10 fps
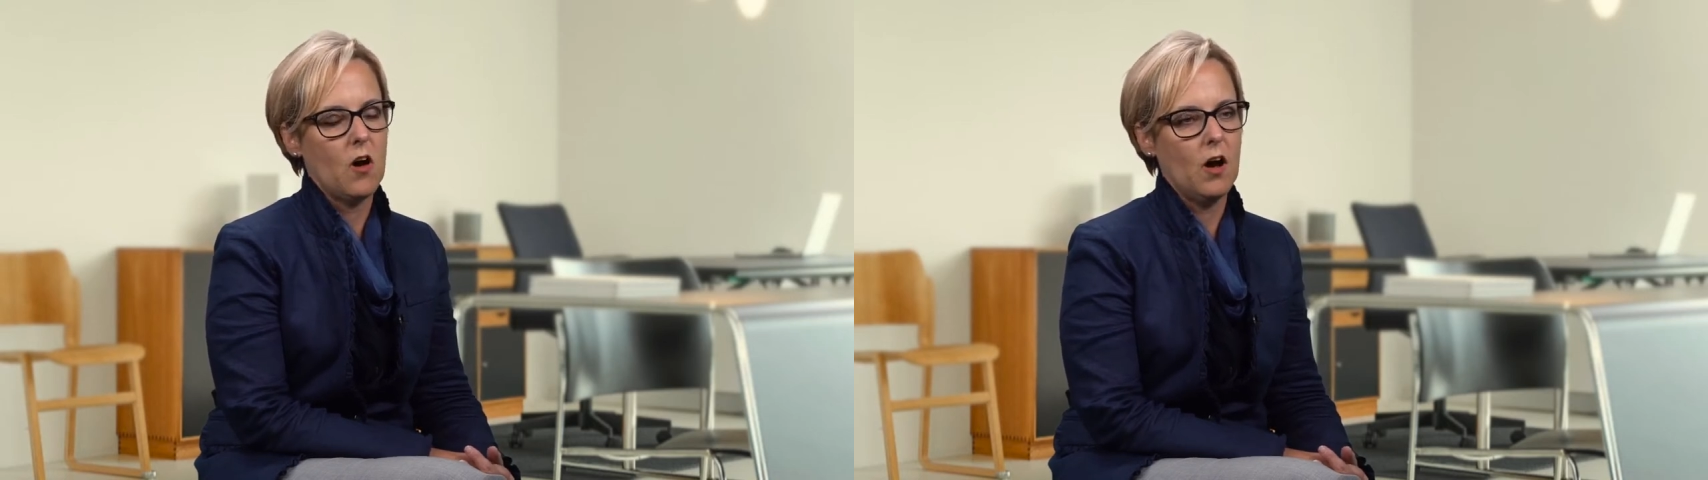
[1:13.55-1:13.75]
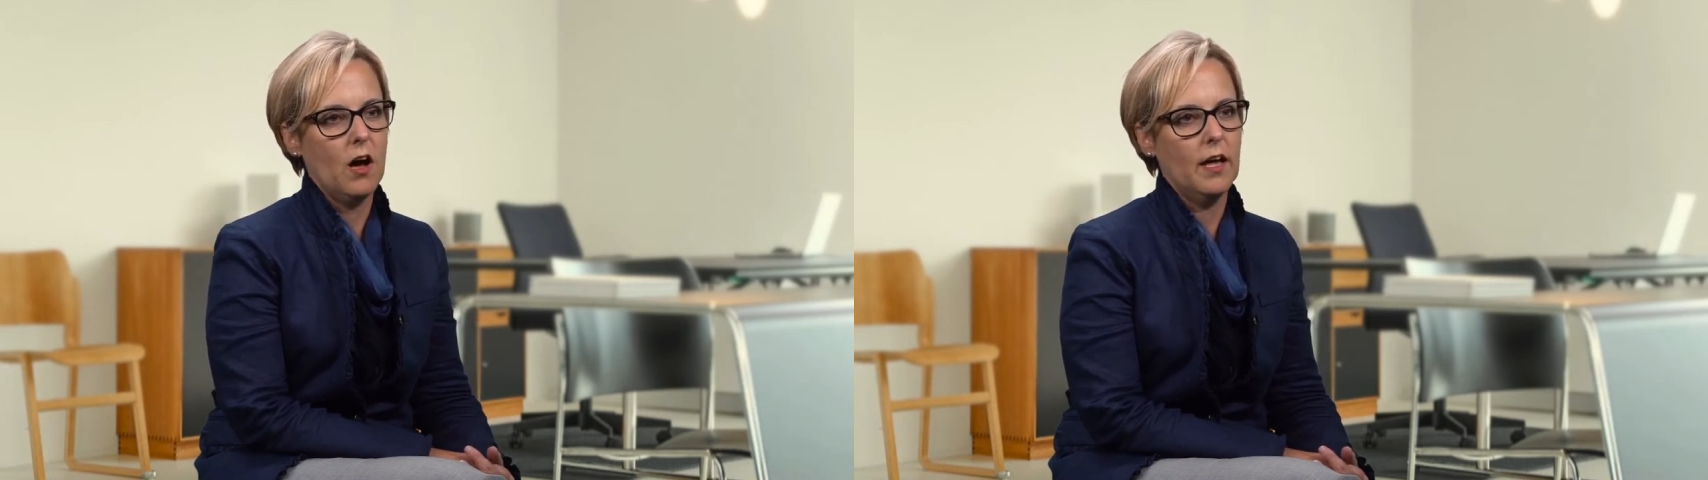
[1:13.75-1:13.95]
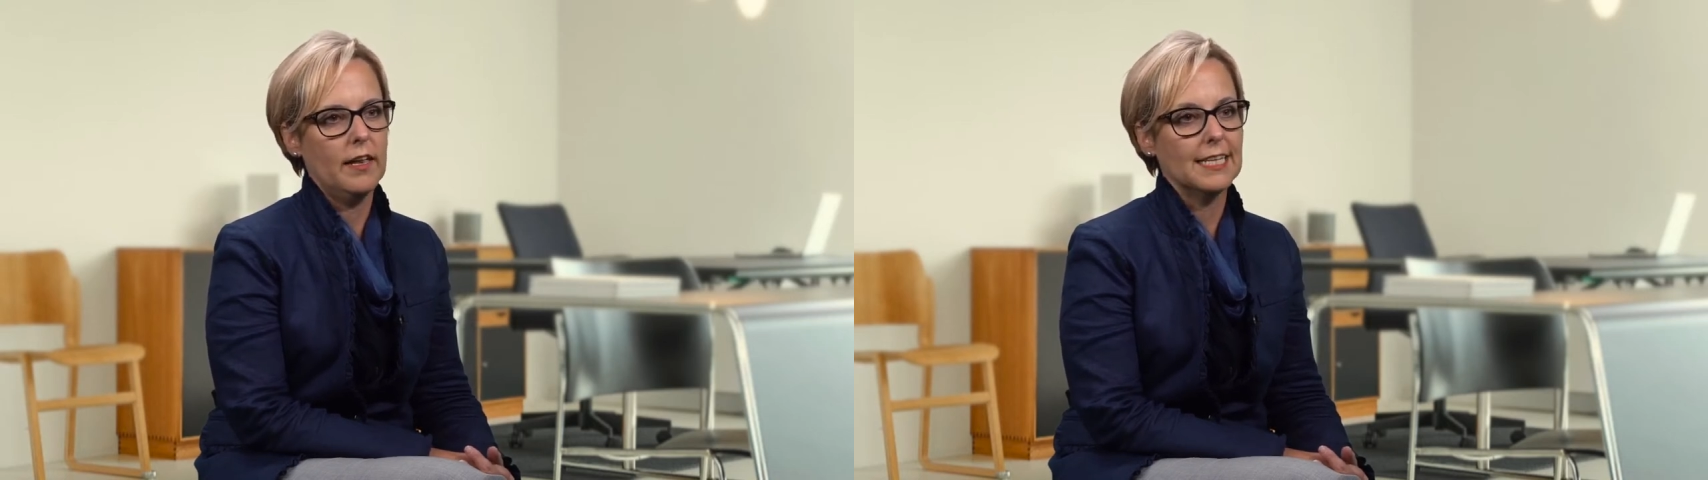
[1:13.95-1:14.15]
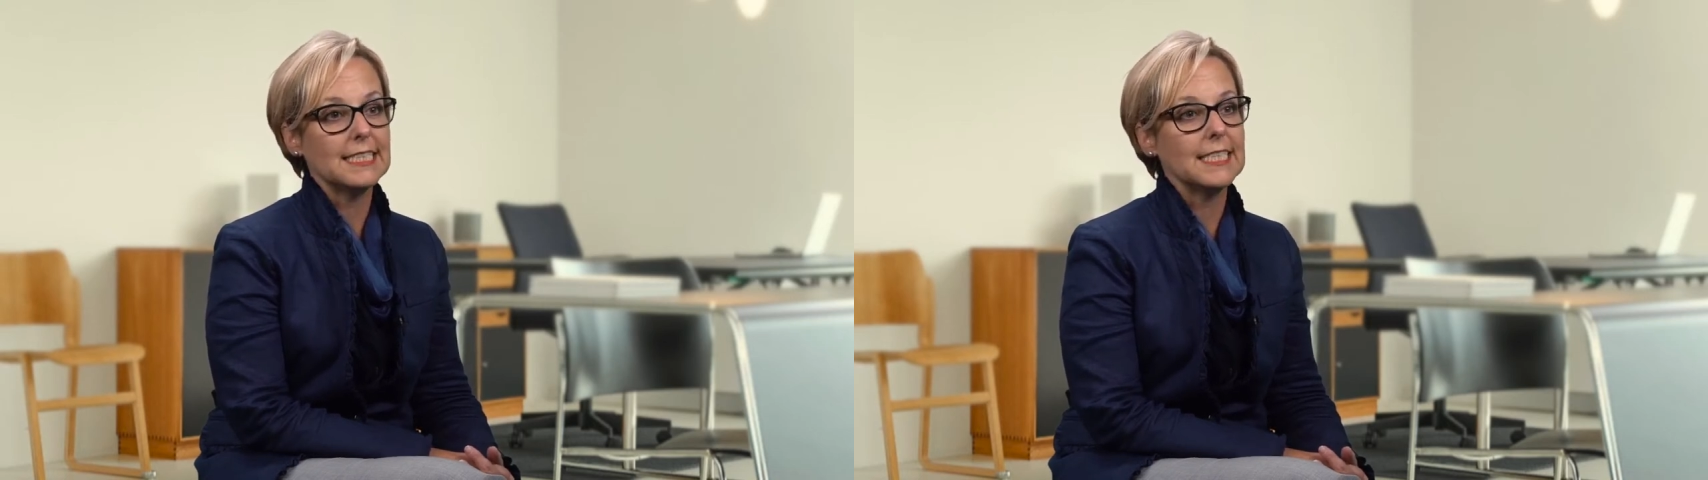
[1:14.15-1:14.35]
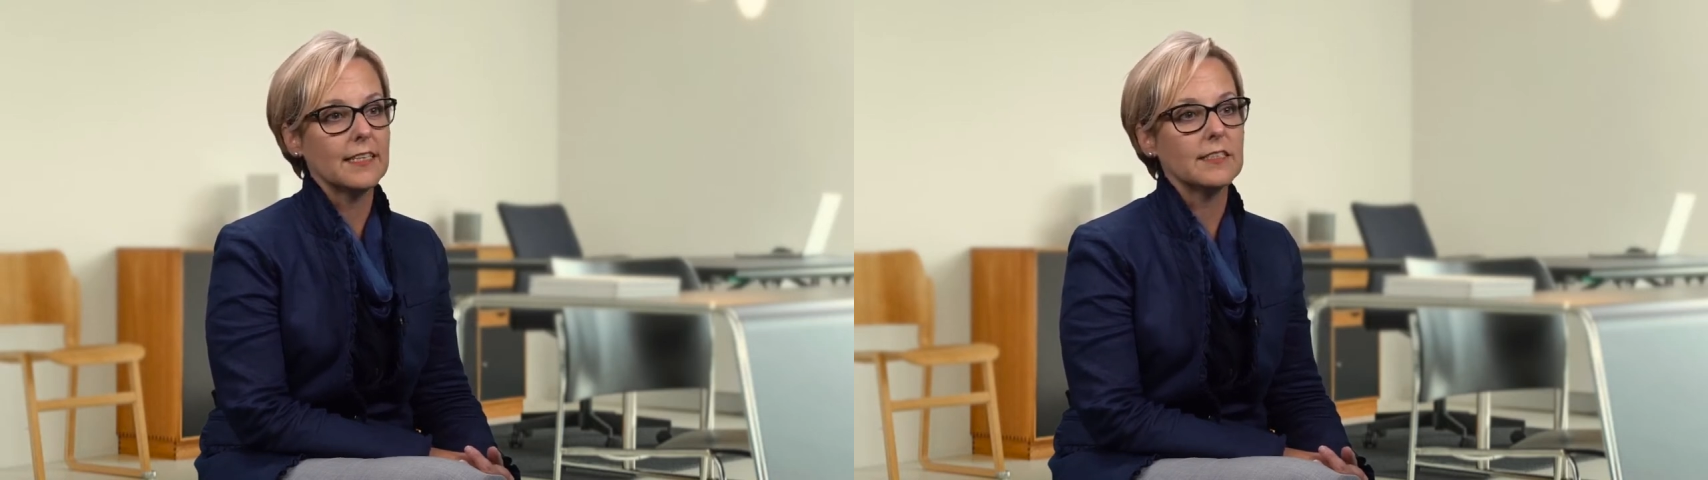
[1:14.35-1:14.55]
on
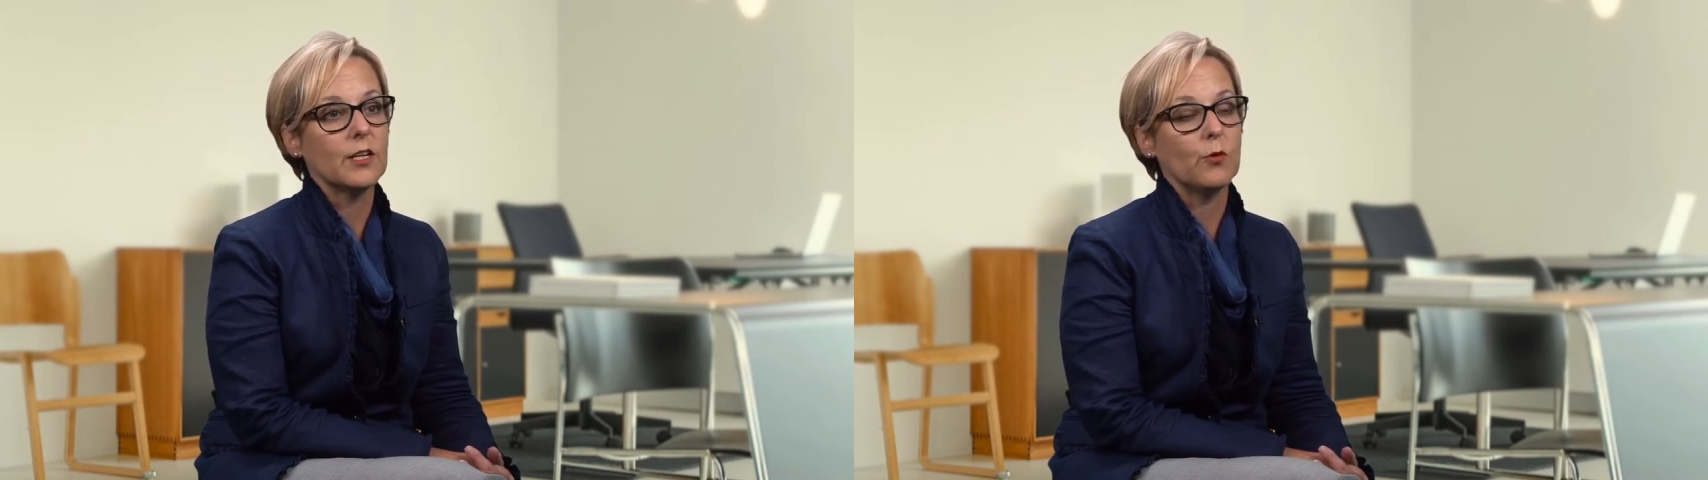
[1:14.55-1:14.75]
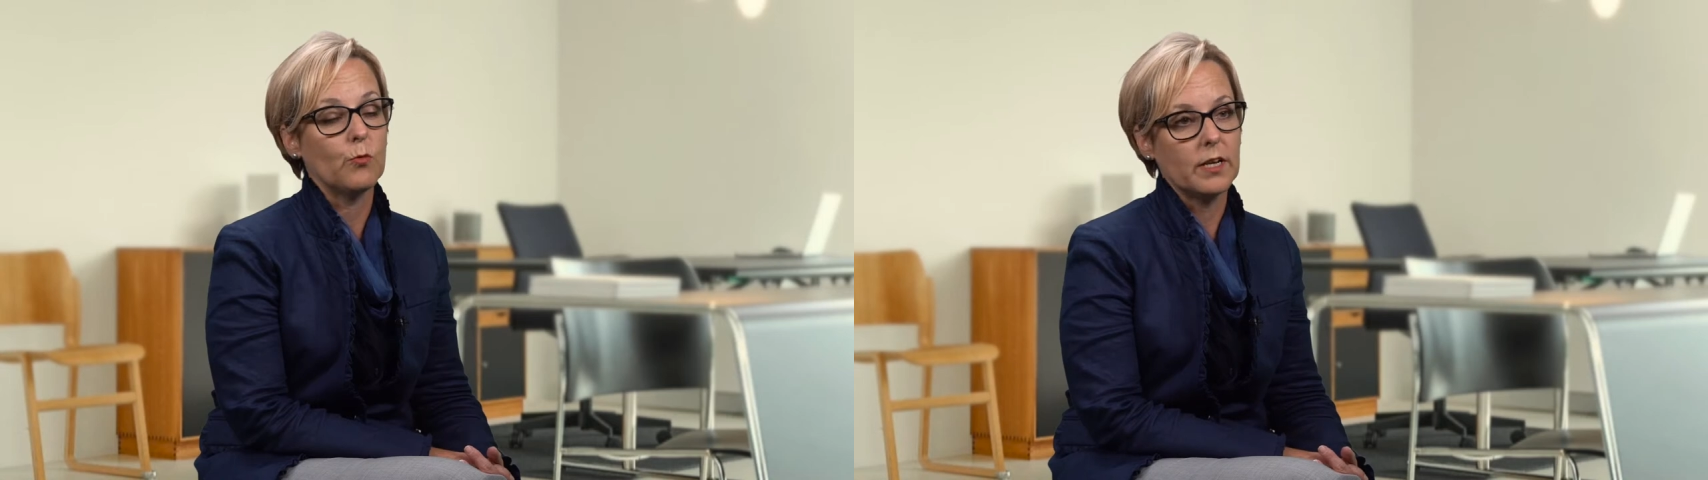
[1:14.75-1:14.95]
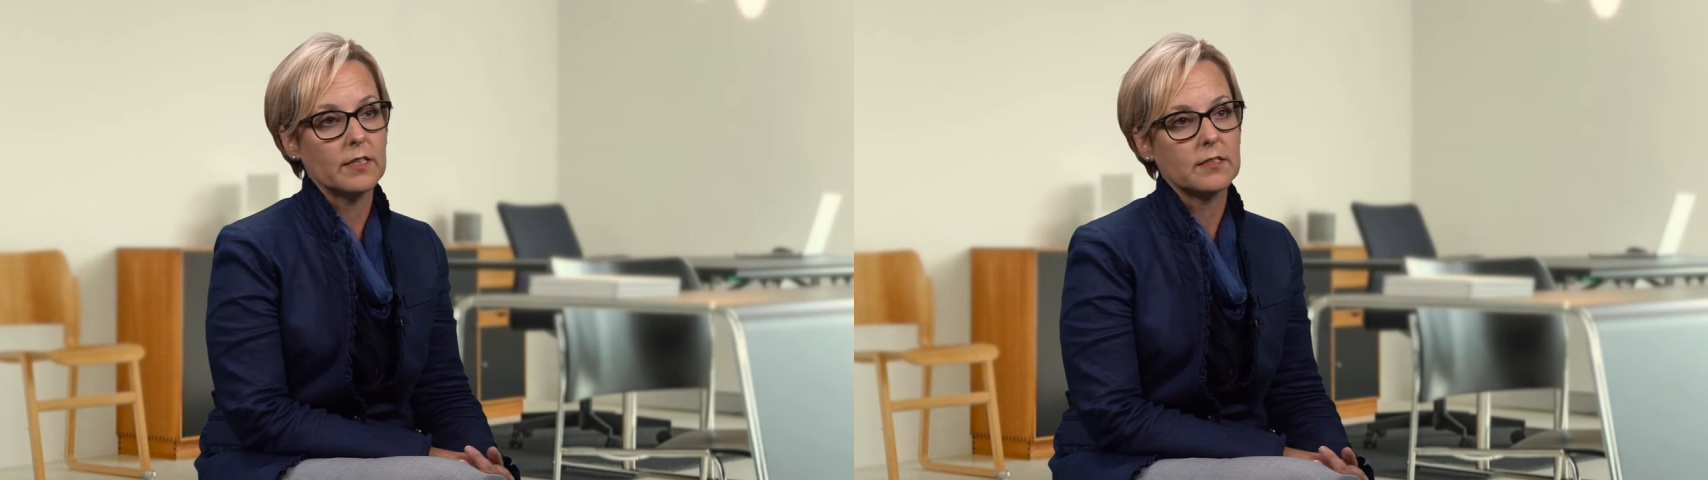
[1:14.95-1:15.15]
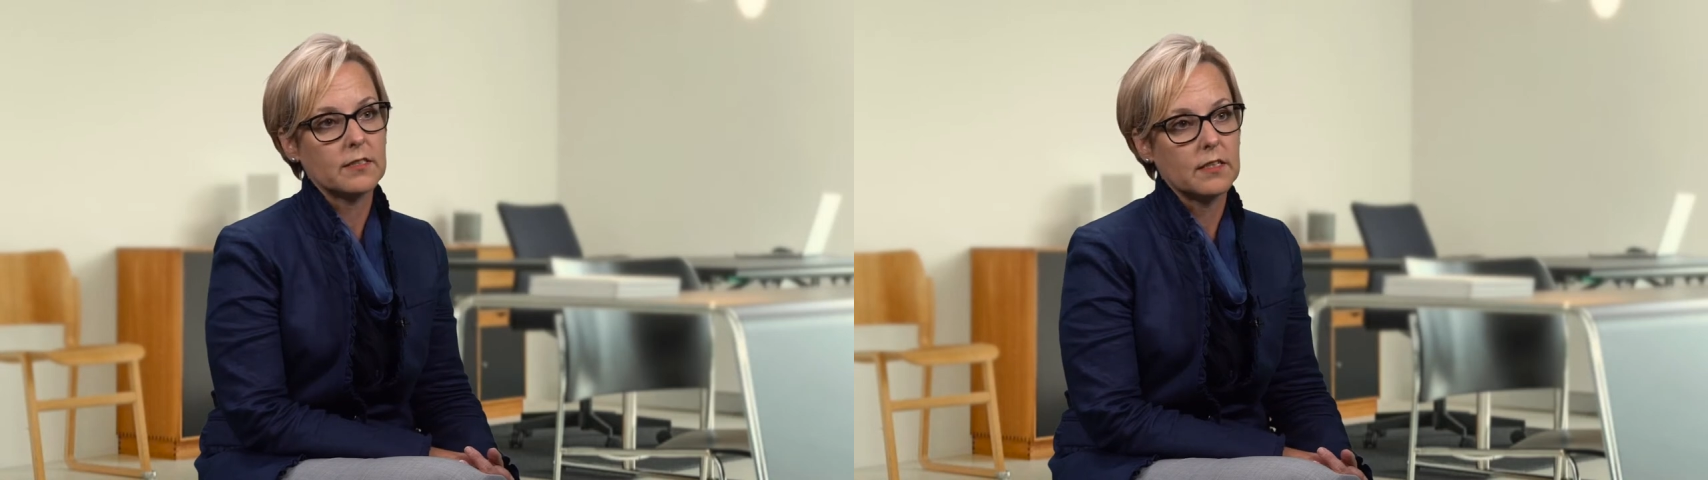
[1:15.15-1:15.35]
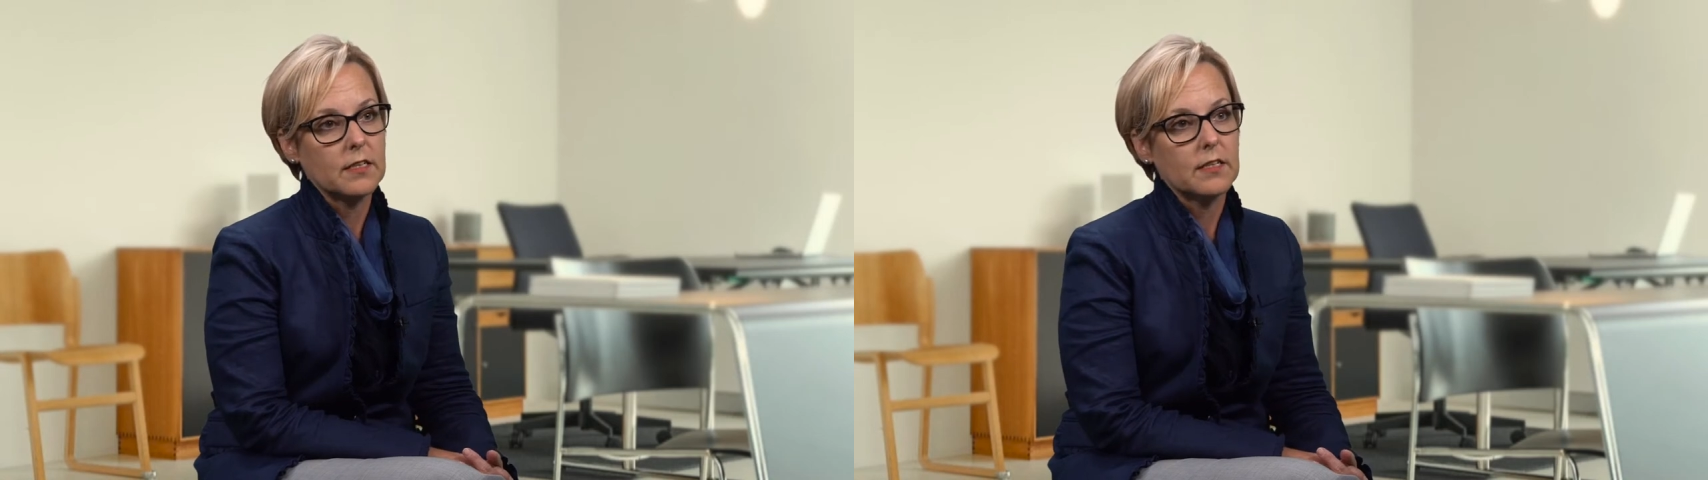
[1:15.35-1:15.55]
assessing
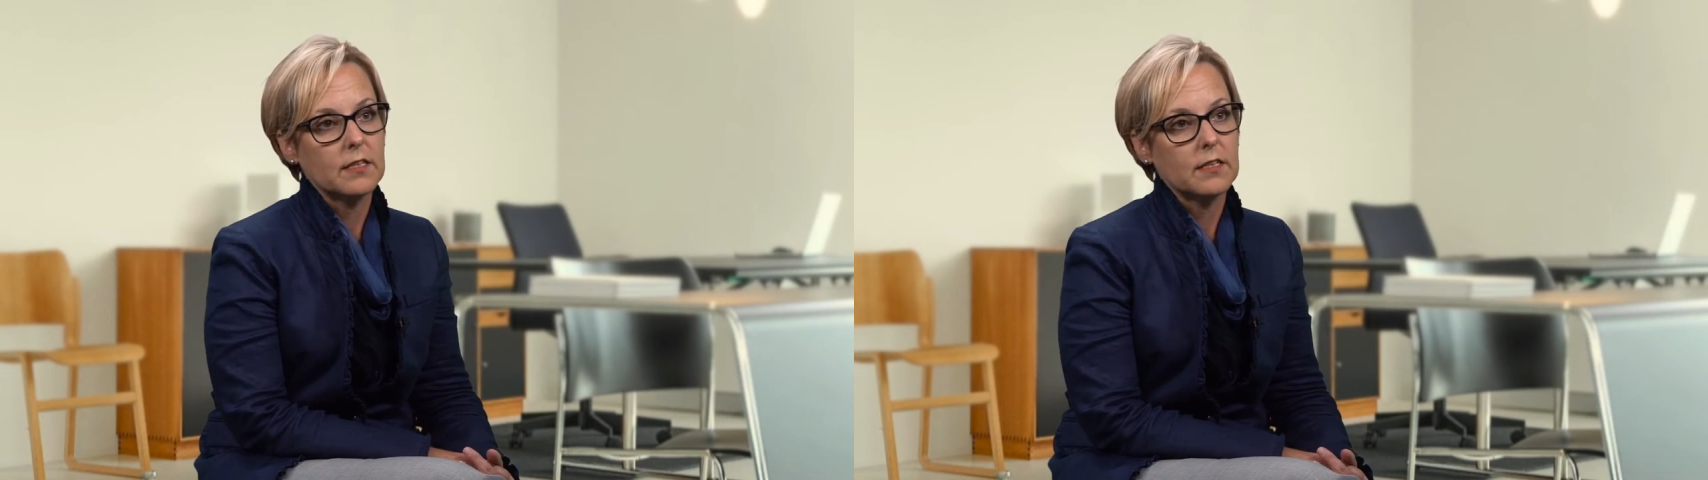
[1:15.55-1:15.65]
risk.